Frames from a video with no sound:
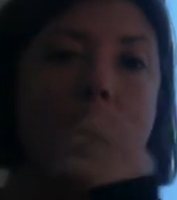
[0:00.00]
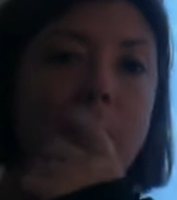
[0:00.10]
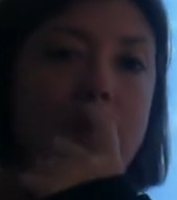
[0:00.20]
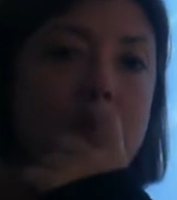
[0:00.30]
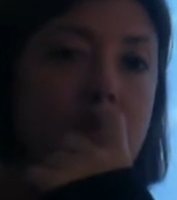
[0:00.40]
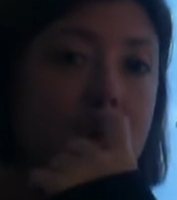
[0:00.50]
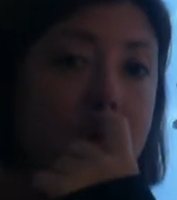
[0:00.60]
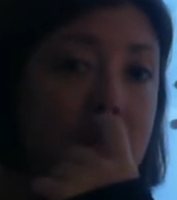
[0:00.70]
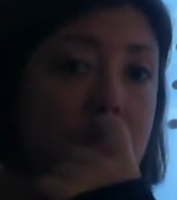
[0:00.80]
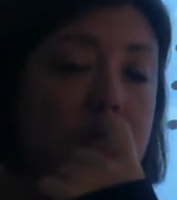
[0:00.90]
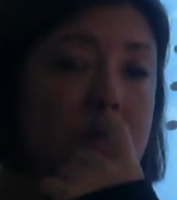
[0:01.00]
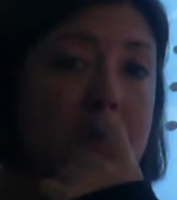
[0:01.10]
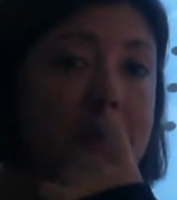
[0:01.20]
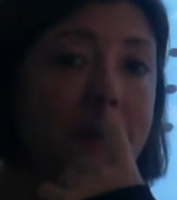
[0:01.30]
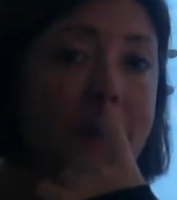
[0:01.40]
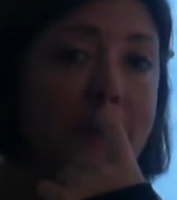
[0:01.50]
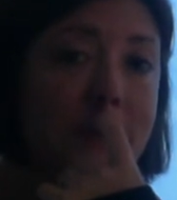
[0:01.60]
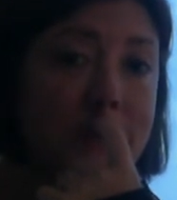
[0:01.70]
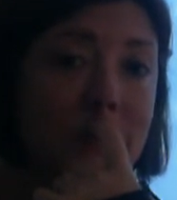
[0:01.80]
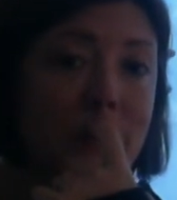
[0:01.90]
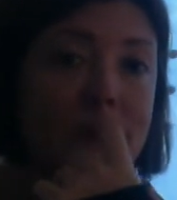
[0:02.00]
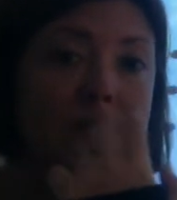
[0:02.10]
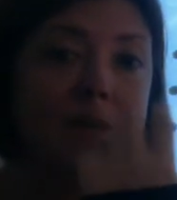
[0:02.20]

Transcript: We also want to make sure that surrogate mothers are going to